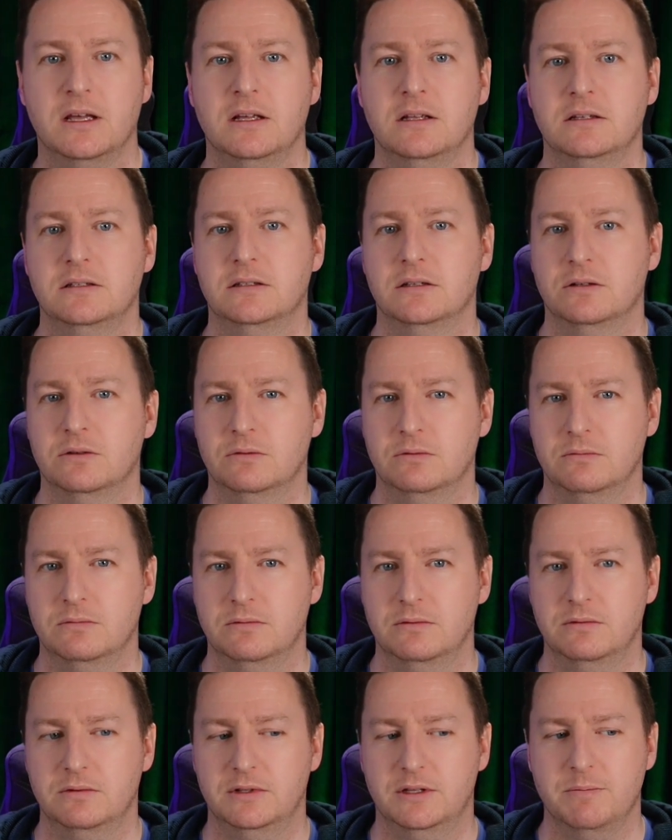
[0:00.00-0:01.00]
So,
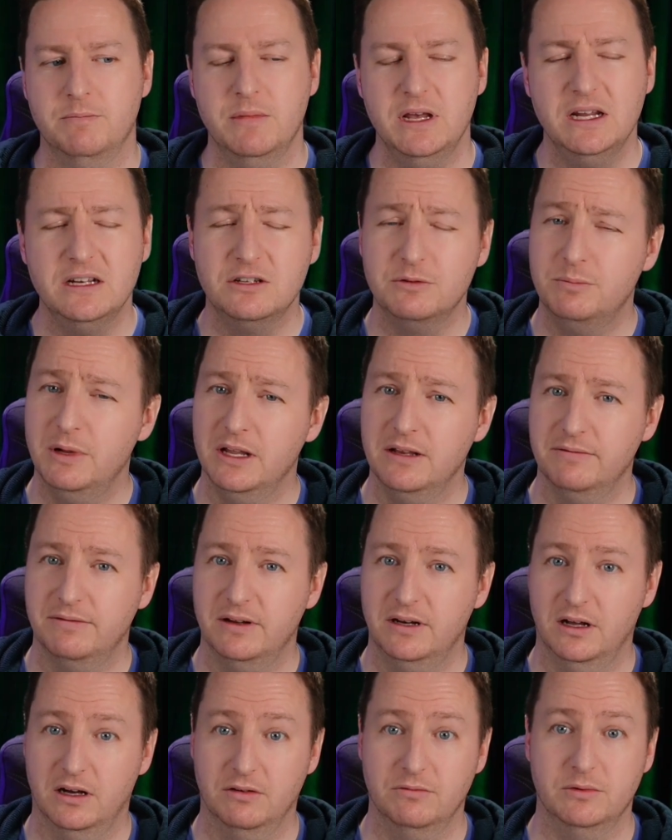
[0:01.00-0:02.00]
the major
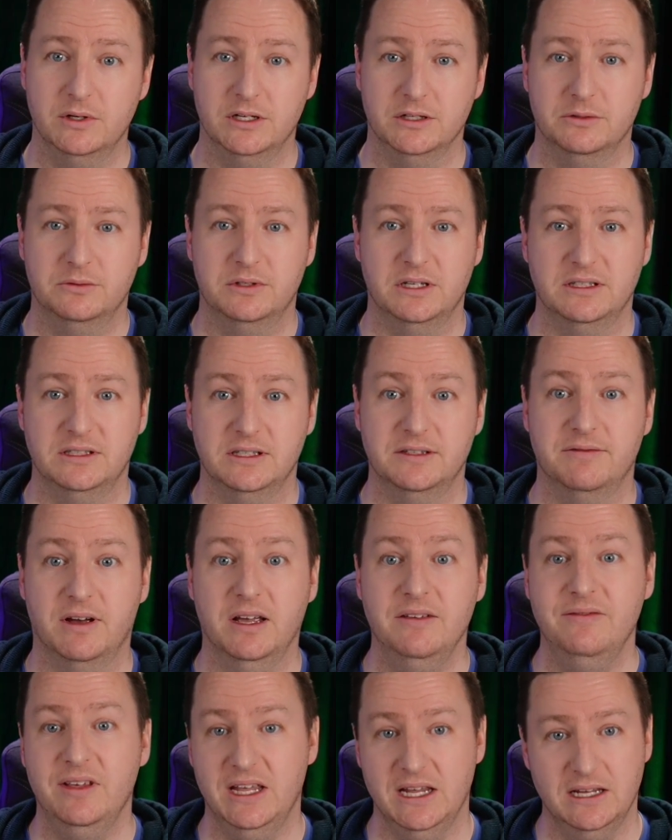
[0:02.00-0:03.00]
benefit of Windows
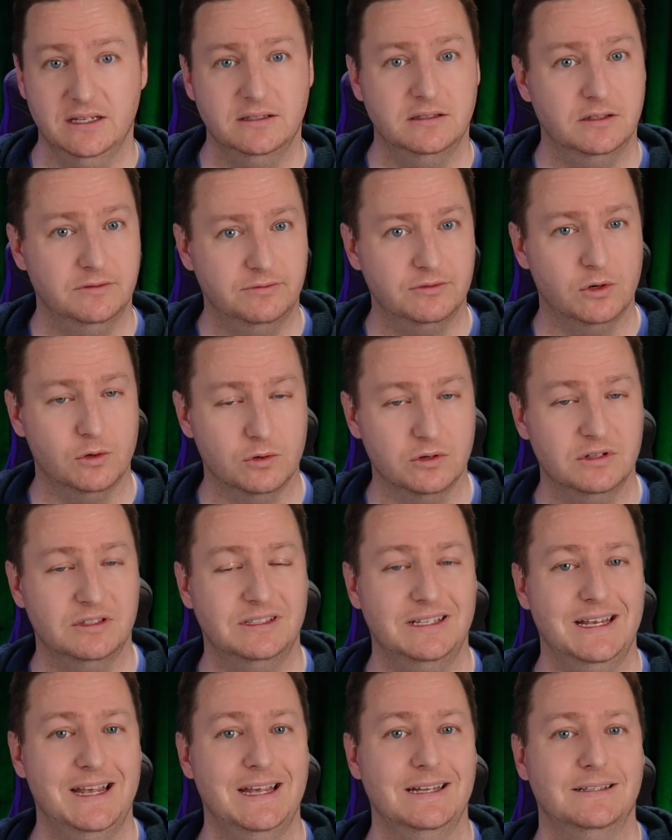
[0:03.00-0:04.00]
365 is, of
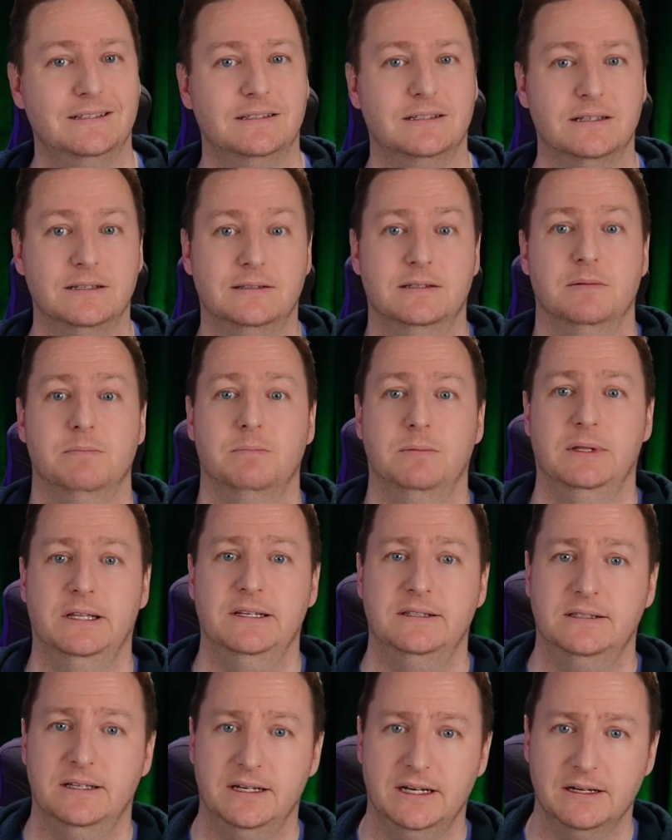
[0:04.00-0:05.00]
course, its
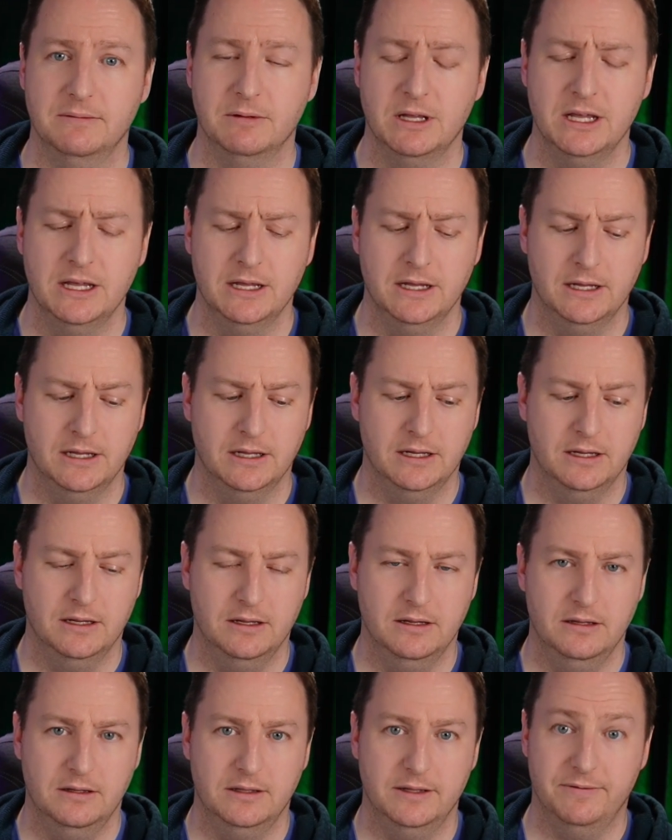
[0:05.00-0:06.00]
simplicity.
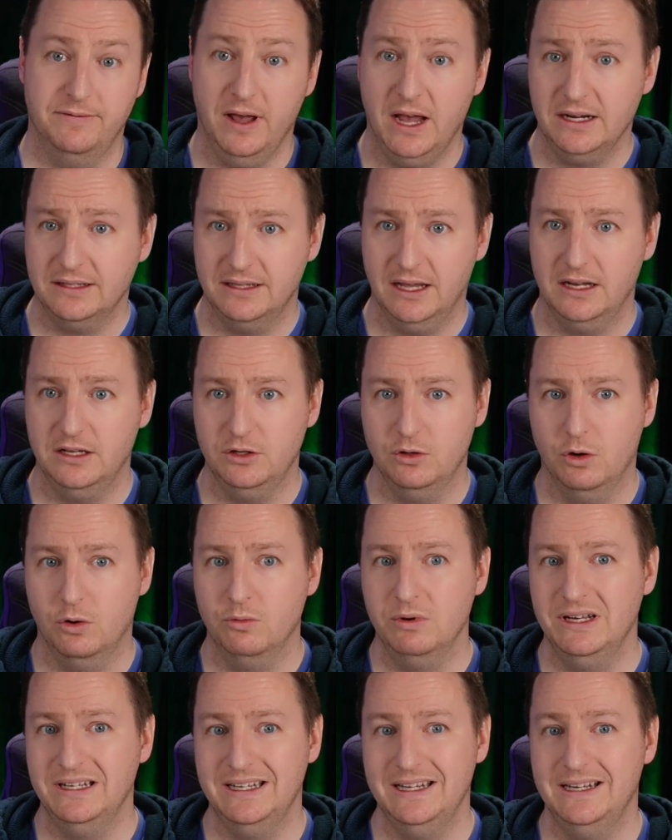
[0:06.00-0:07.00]
The fact that you
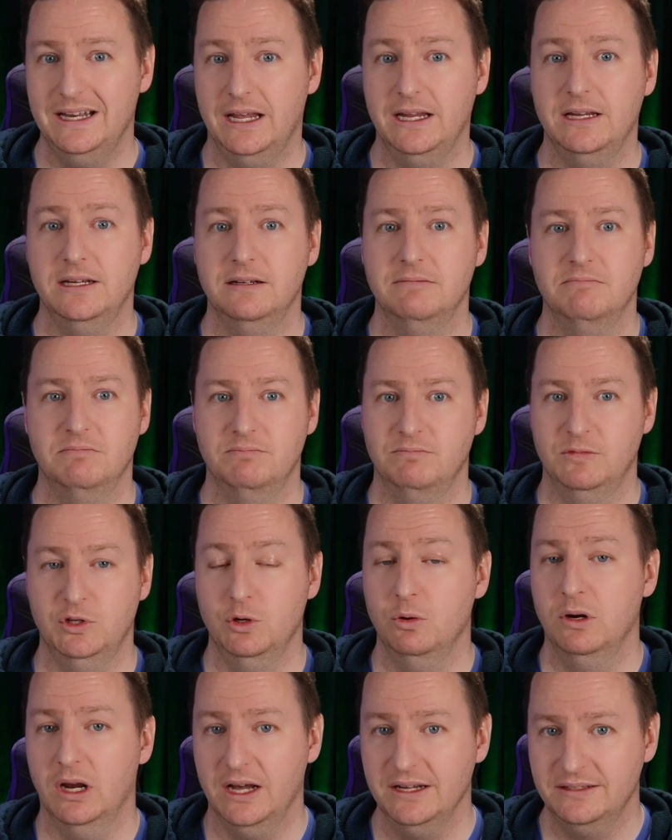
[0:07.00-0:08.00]
only need a
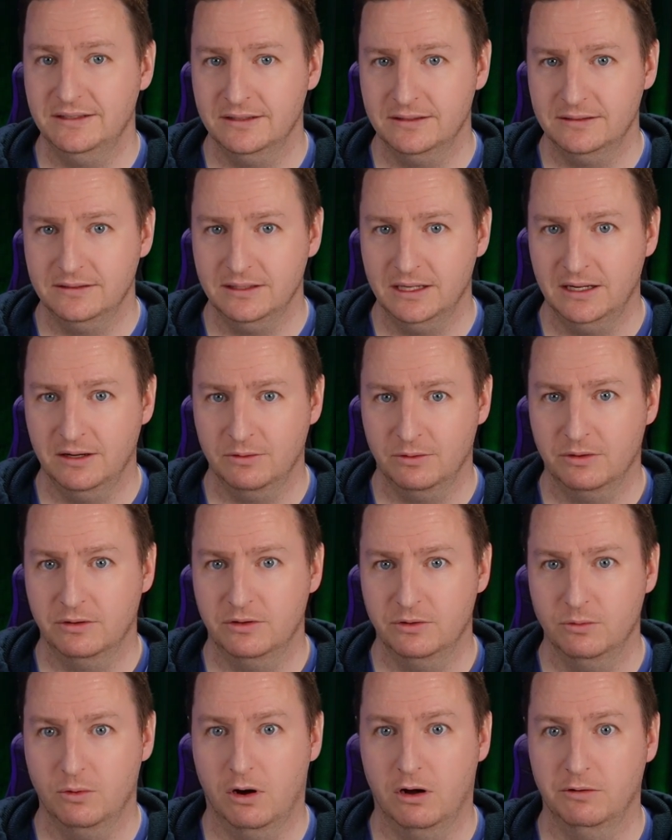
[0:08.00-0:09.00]
new license in order
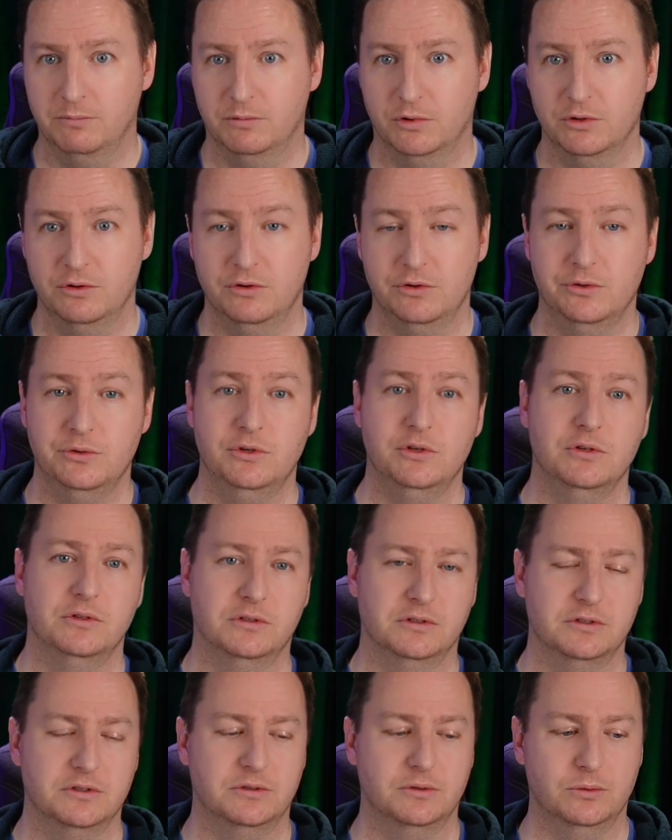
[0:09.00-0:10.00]
to onboard new
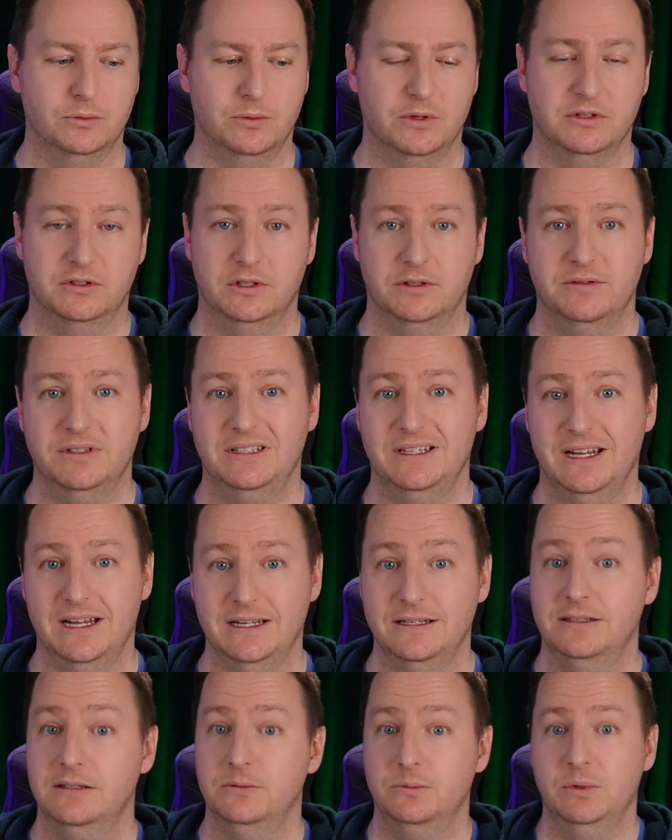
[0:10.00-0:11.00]
users to the service
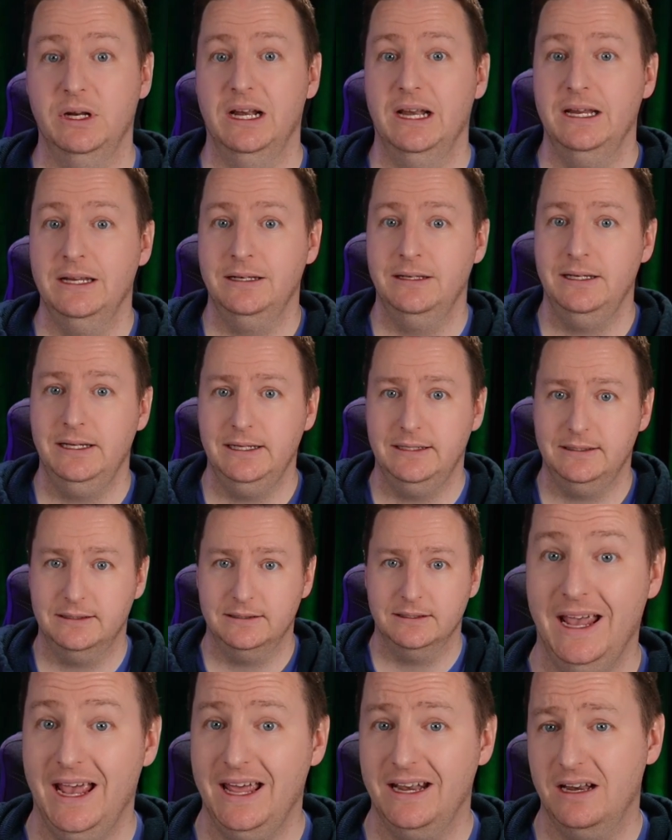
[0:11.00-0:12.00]
is really
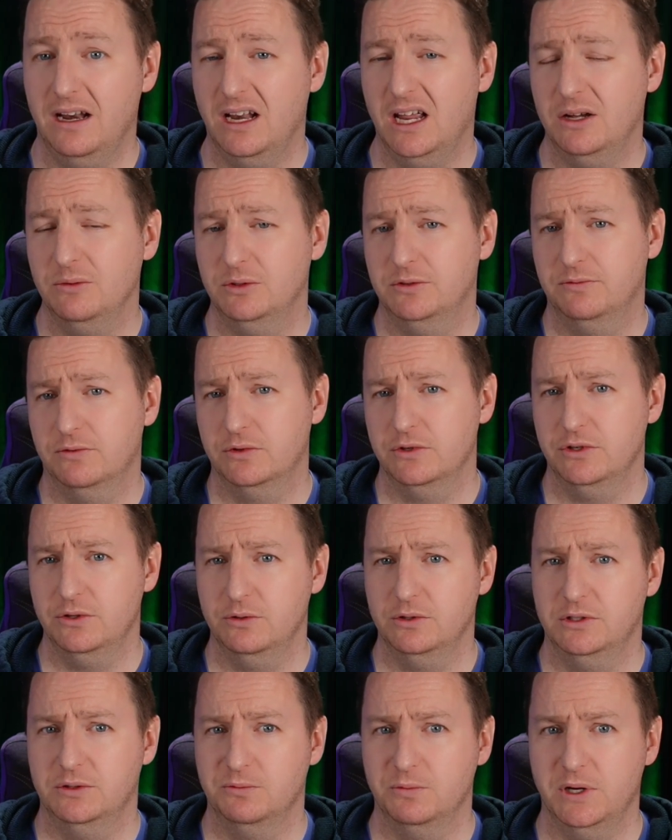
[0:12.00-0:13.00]
neat and allows for
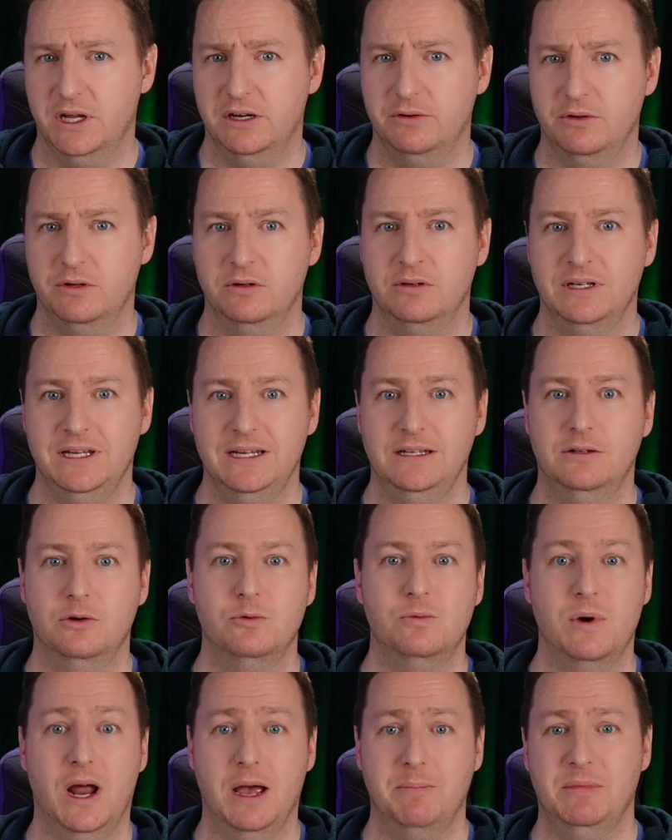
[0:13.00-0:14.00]
use where you need to
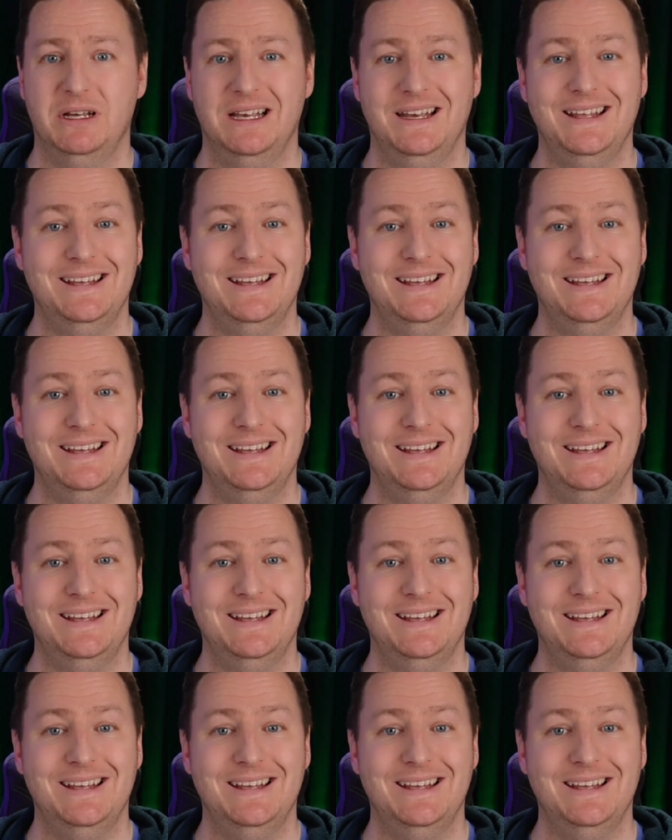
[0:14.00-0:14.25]
rapidly